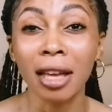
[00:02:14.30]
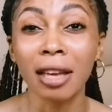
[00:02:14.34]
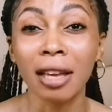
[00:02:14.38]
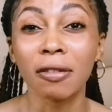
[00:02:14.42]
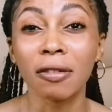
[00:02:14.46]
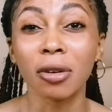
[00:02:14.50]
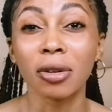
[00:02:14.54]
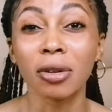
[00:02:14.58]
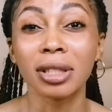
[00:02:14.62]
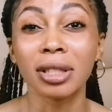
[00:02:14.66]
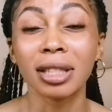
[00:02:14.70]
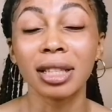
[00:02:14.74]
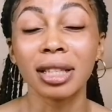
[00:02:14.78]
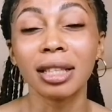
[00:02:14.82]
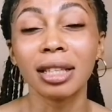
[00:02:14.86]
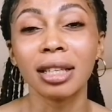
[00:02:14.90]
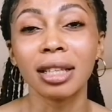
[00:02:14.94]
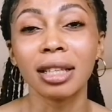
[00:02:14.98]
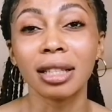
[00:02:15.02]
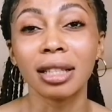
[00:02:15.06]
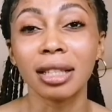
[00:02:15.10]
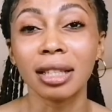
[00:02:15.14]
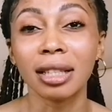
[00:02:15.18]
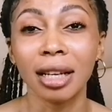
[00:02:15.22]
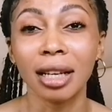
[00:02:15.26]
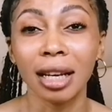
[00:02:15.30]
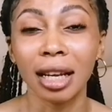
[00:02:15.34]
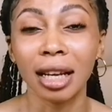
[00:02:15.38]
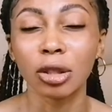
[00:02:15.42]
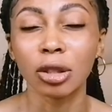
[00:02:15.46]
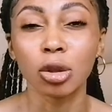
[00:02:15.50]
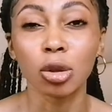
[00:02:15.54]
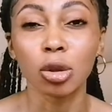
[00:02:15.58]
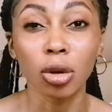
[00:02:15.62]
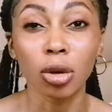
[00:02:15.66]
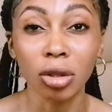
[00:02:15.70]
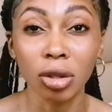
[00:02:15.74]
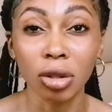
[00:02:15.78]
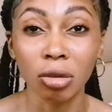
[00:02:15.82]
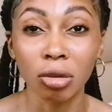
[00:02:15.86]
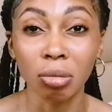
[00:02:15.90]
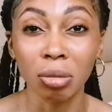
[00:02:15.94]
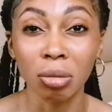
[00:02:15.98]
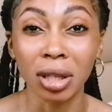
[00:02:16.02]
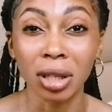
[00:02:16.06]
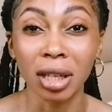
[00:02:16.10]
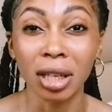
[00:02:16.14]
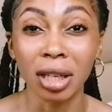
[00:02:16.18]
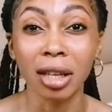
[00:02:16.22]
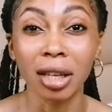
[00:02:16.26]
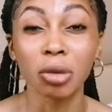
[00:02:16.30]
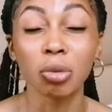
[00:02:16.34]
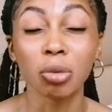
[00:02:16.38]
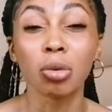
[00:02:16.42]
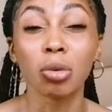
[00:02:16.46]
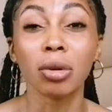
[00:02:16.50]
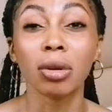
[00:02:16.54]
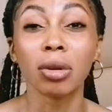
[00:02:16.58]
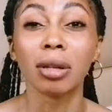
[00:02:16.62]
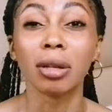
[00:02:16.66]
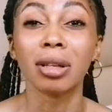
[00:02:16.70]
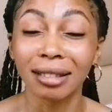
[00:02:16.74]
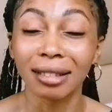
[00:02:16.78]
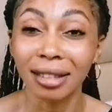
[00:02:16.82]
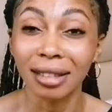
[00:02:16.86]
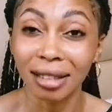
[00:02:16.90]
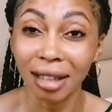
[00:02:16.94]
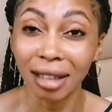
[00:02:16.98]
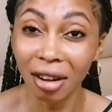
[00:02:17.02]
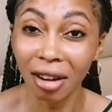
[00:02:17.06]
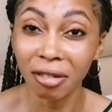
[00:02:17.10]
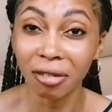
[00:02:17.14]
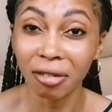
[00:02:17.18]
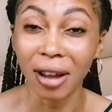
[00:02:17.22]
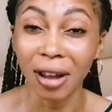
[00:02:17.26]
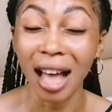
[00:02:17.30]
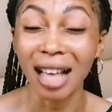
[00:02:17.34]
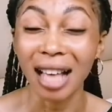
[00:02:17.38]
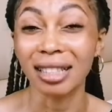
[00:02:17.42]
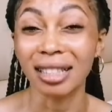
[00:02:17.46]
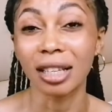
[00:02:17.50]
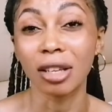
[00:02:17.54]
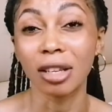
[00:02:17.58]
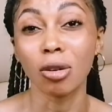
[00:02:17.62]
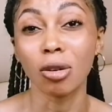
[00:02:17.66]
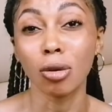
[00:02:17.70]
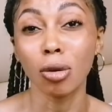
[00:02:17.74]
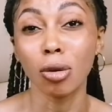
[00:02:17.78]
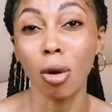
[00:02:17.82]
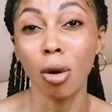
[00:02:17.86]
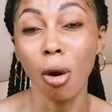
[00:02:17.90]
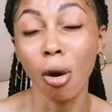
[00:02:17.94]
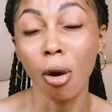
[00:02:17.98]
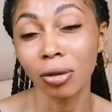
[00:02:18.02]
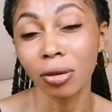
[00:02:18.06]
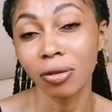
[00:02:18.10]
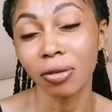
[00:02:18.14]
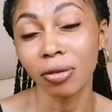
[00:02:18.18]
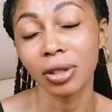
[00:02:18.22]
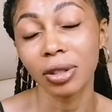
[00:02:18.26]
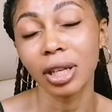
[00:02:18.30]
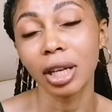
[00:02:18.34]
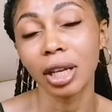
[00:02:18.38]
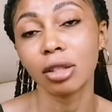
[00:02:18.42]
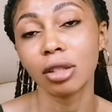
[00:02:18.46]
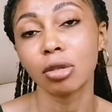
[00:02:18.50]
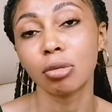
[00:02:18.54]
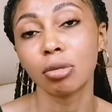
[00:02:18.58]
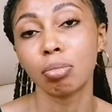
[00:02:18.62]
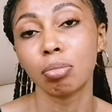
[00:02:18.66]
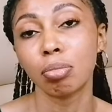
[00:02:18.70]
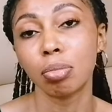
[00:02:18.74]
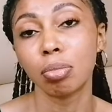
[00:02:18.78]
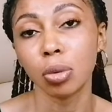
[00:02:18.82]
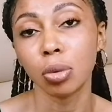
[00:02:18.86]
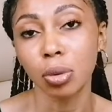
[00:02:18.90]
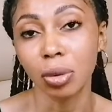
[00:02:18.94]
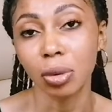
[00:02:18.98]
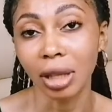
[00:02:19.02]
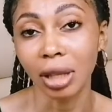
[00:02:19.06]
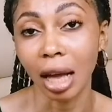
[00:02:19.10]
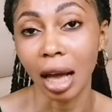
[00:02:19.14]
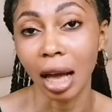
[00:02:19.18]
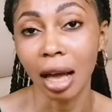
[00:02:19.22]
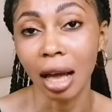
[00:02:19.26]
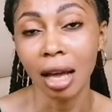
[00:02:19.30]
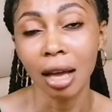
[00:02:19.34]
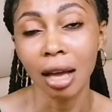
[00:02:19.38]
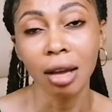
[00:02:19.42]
if your skin is clear, trust me, it will serve as a confidence booster.